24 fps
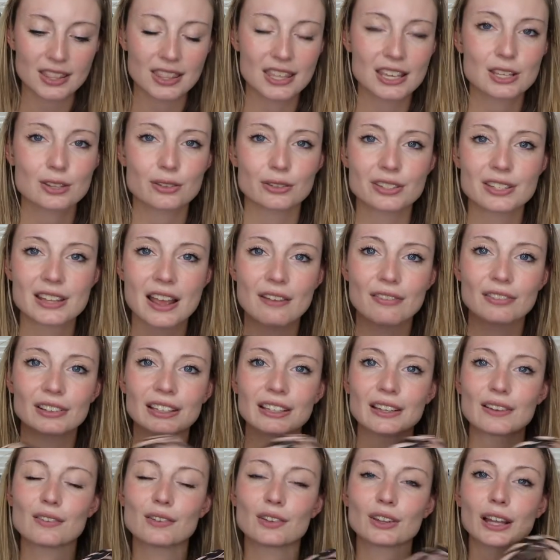this will definitely
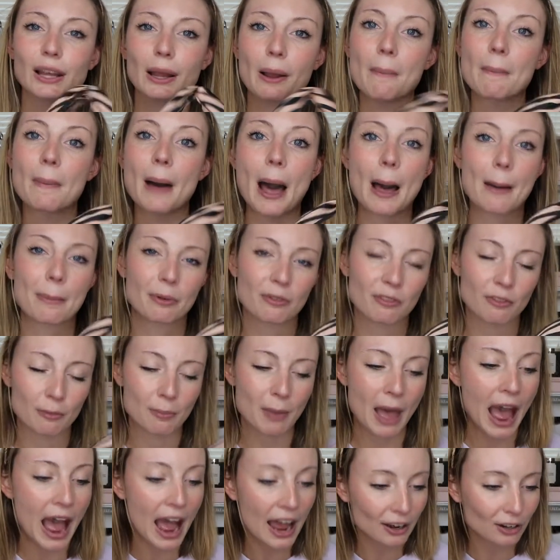give you like a pop of a
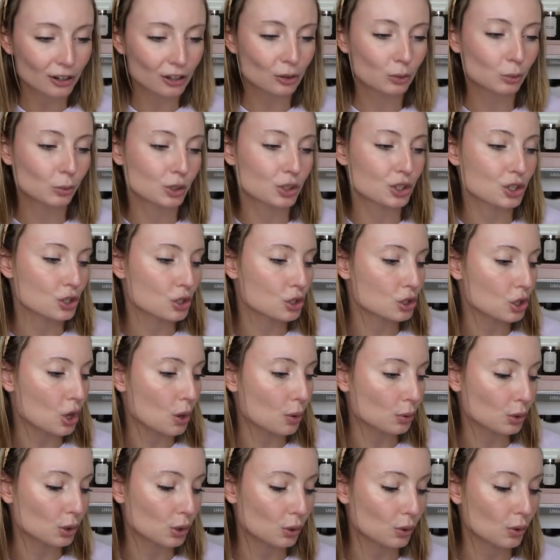pattern, which is
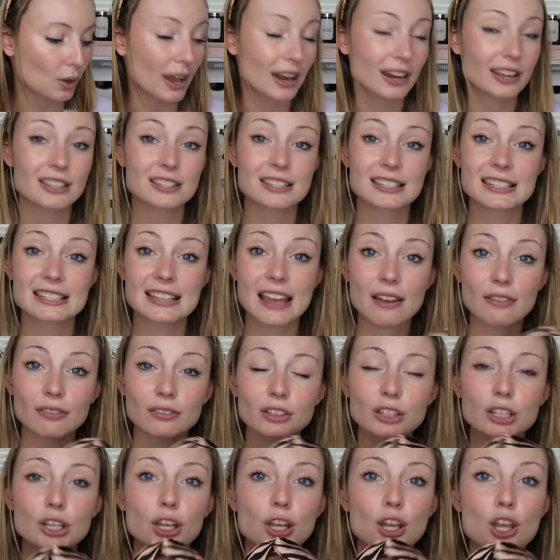so cute. And it's
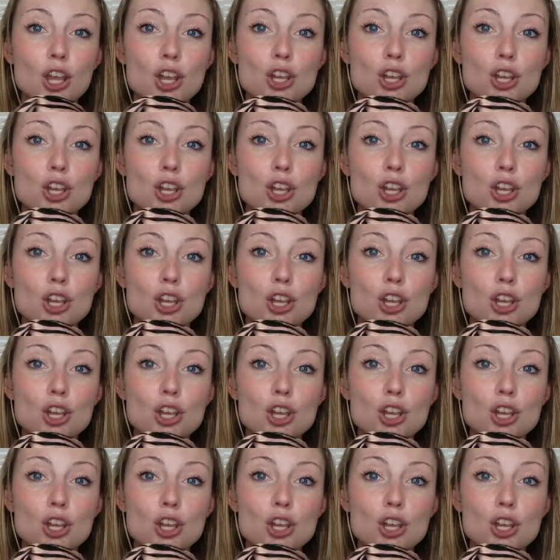definitely